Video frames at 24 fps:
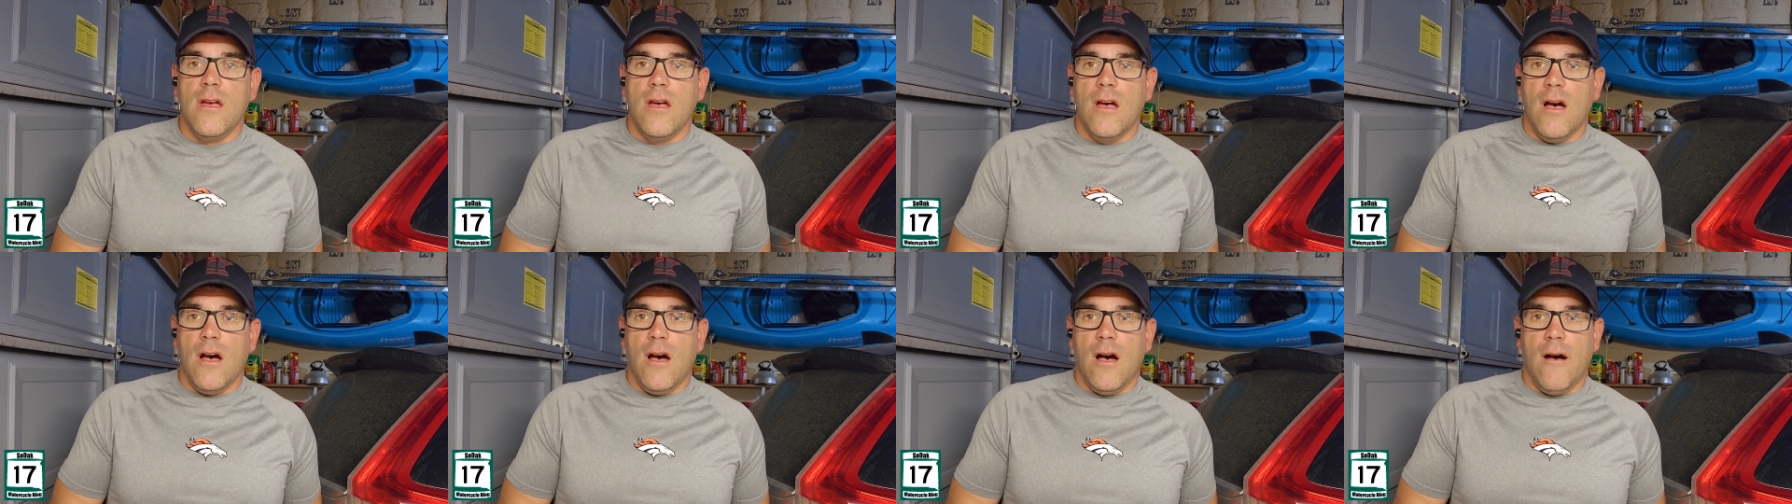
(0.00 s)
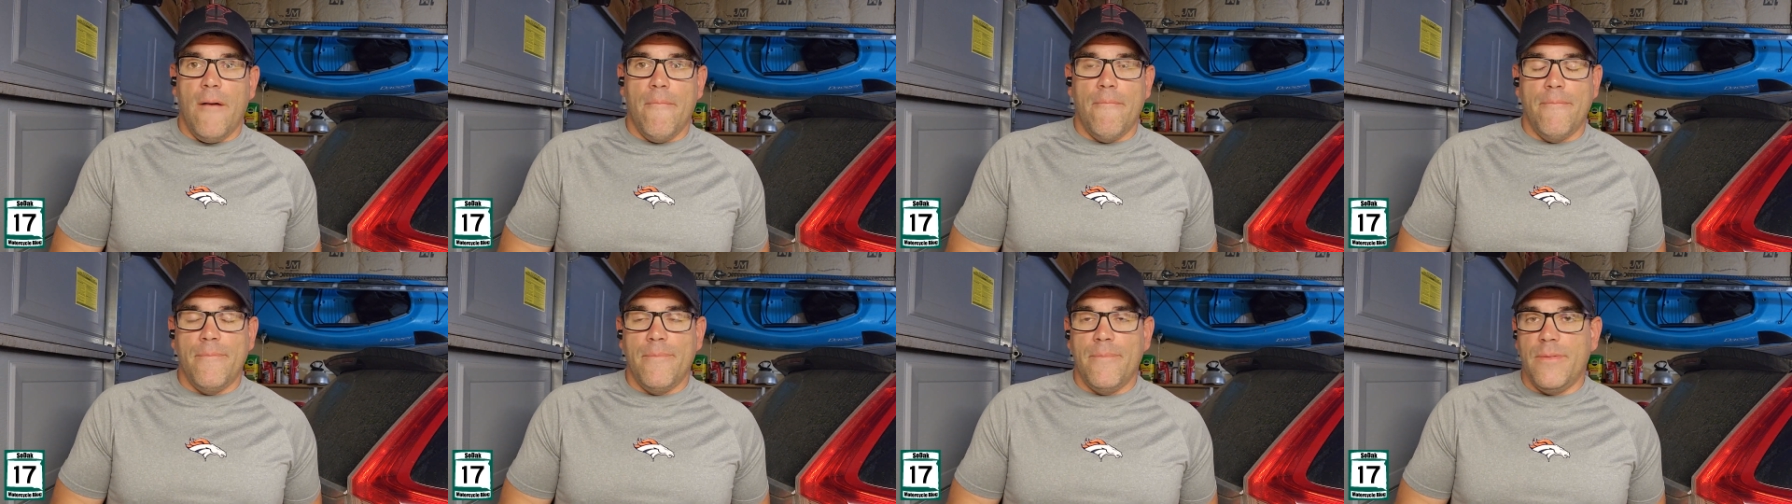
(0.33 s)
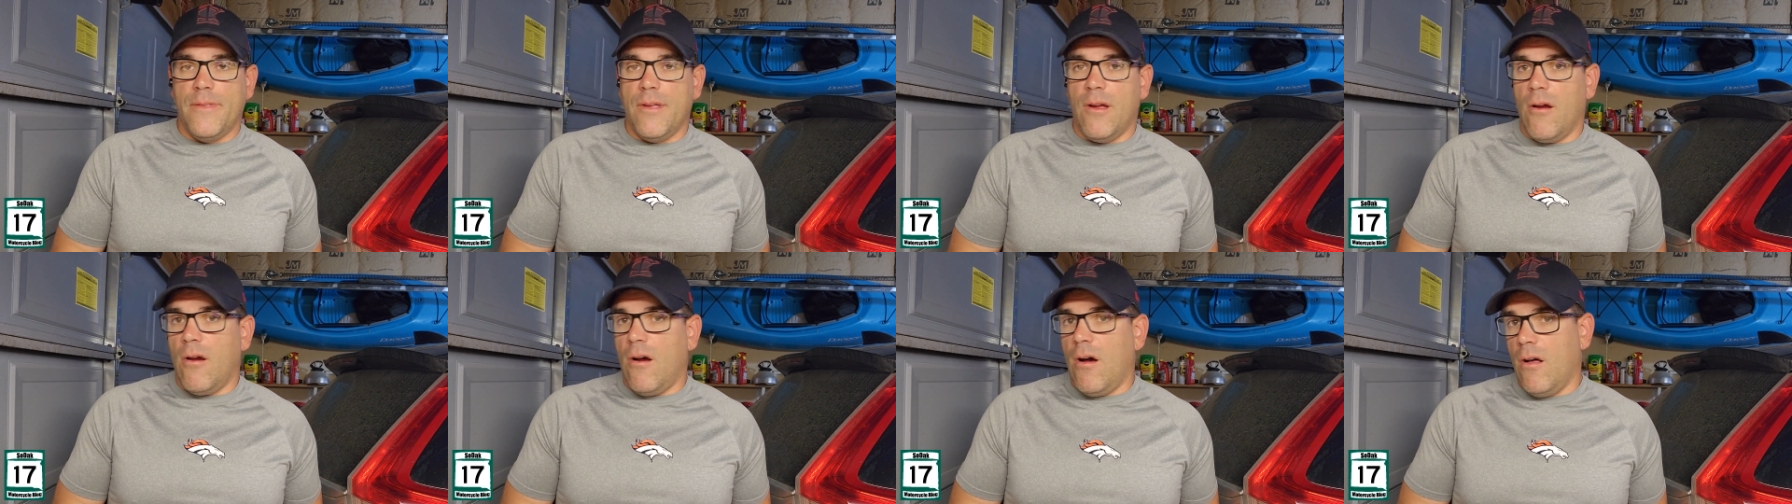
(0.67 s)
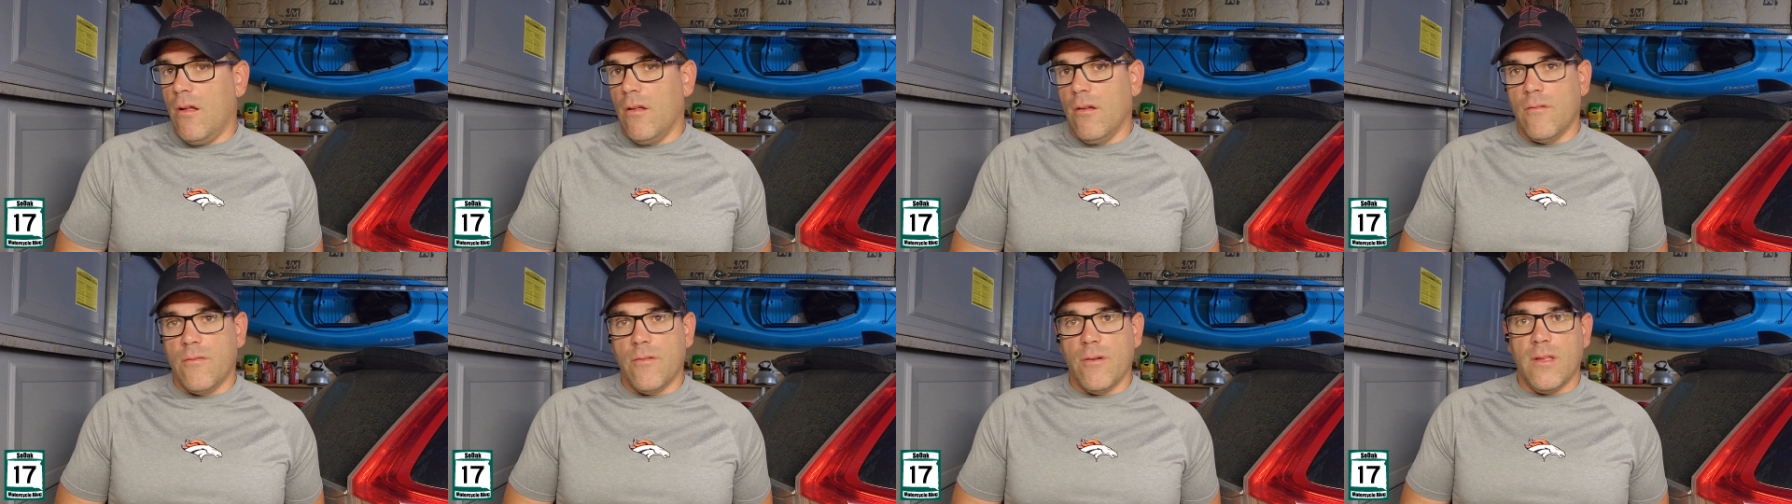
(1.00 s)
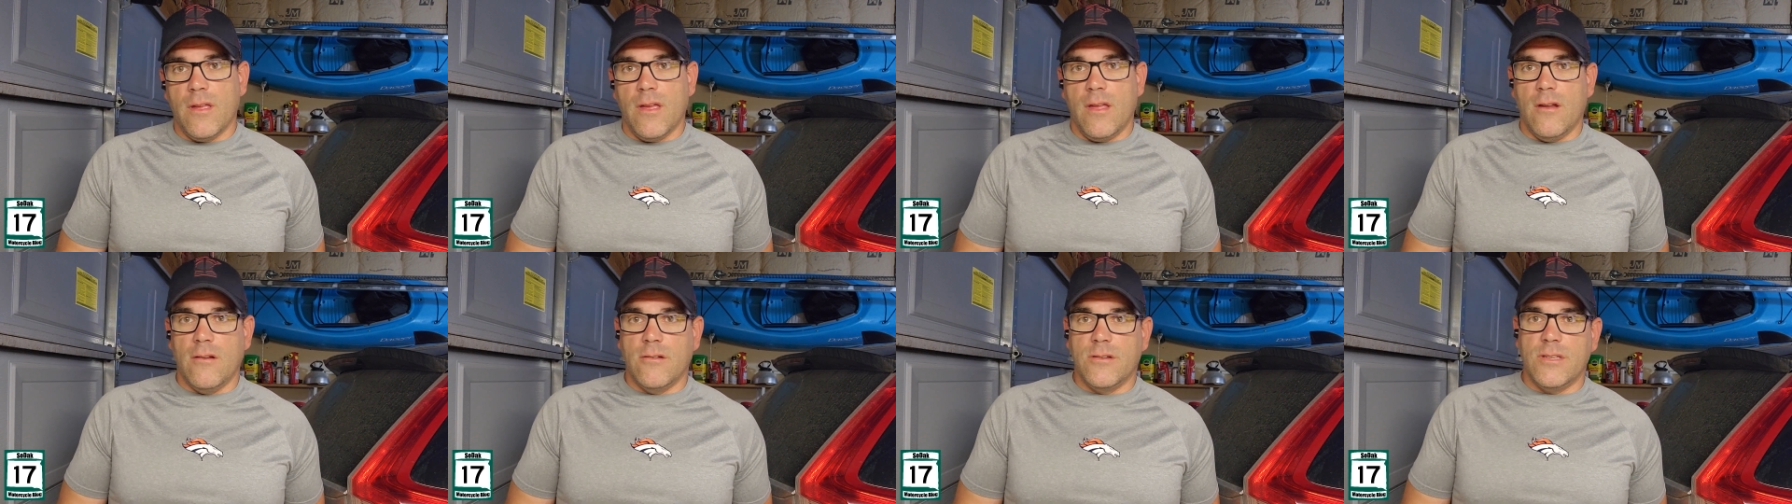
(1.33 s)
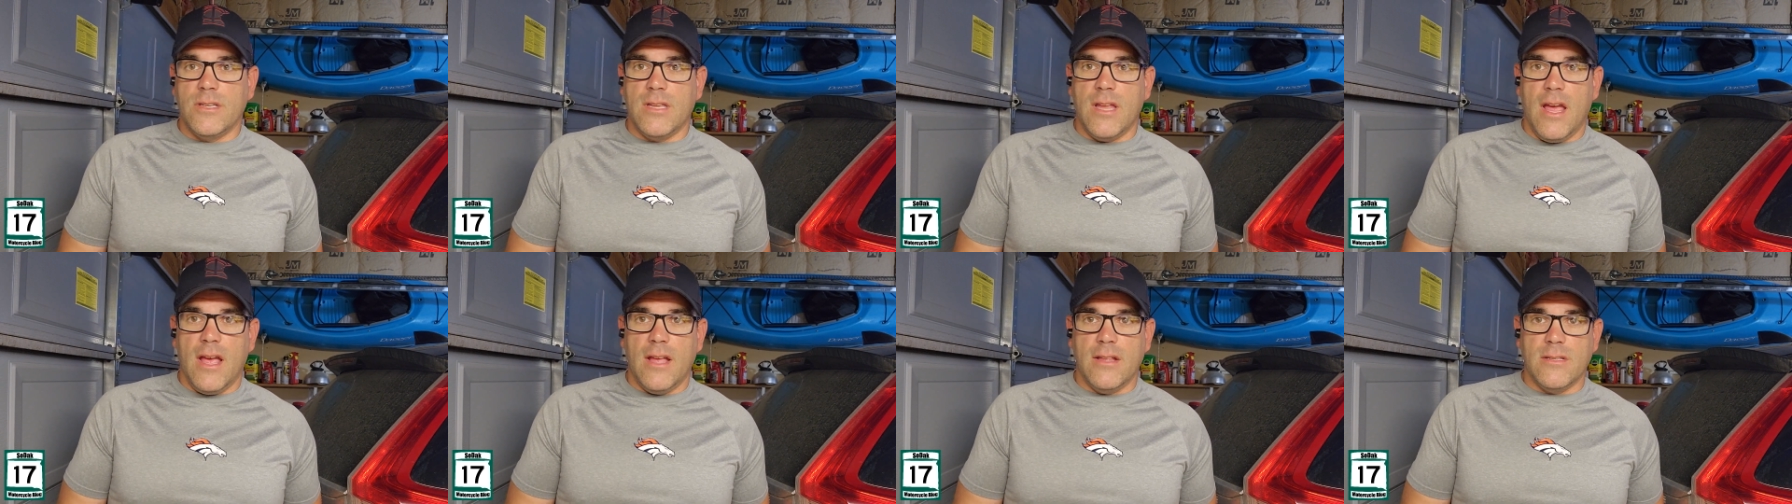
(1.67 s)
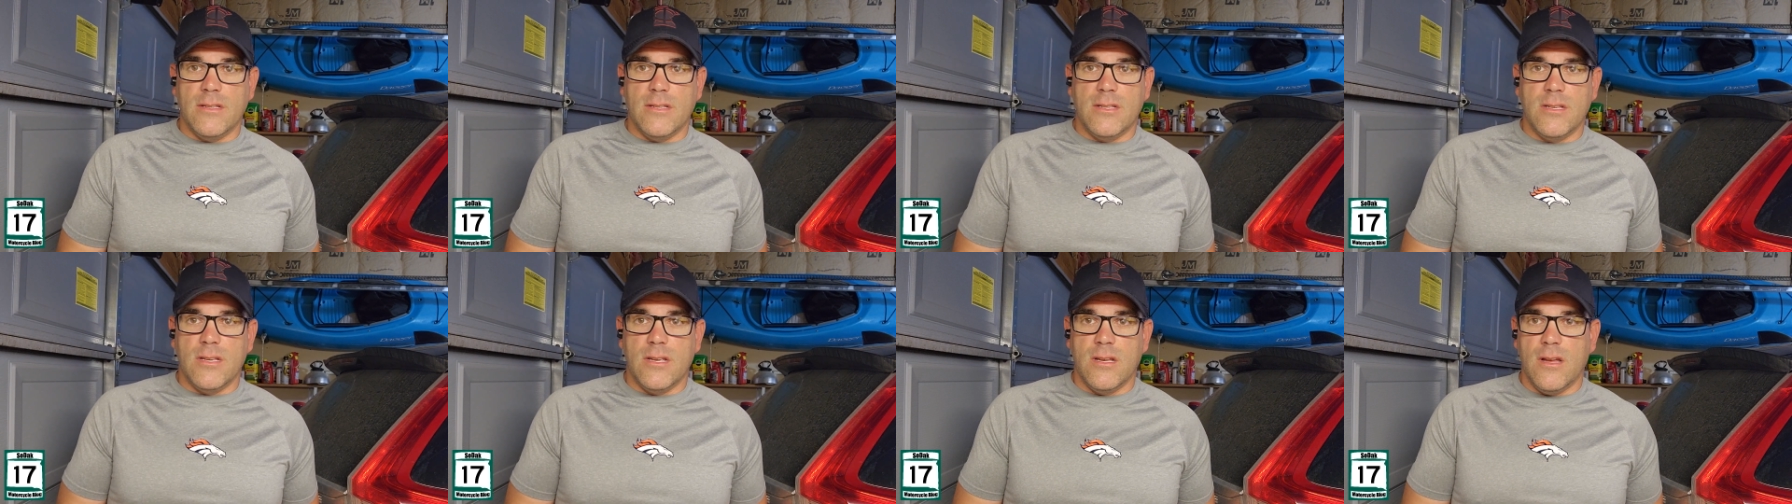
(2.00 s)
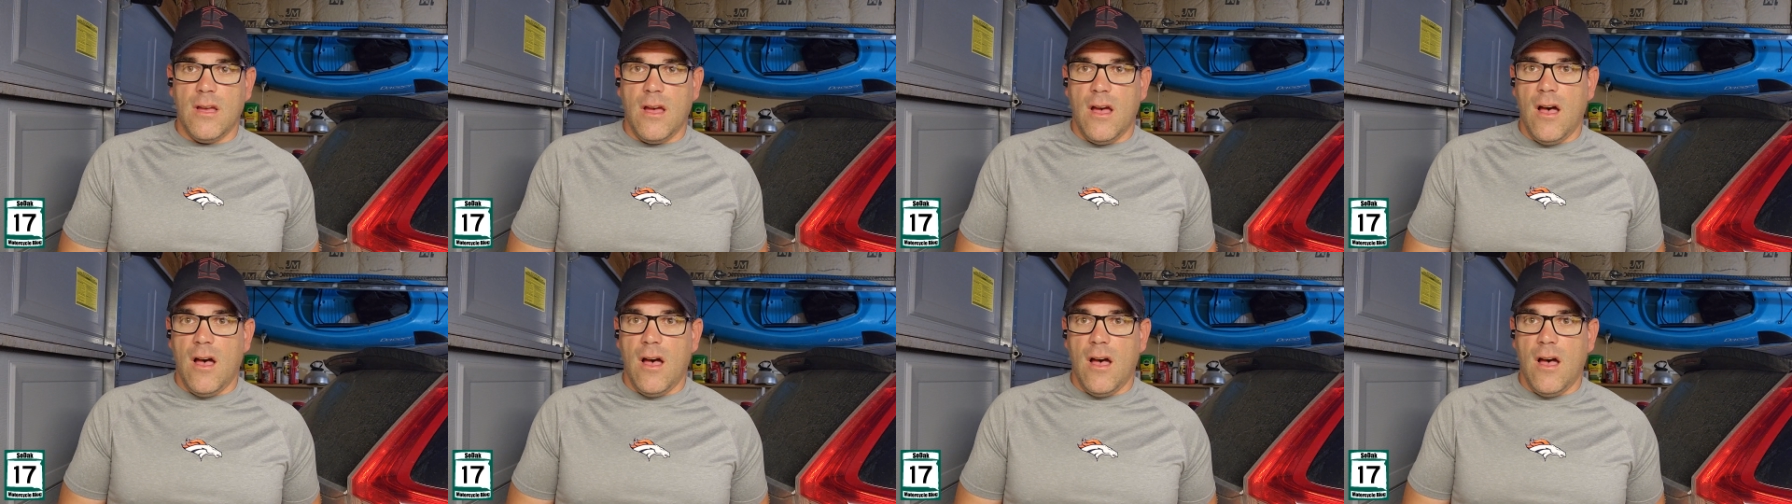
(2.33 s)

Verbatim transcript: Um, they're all over the interstates,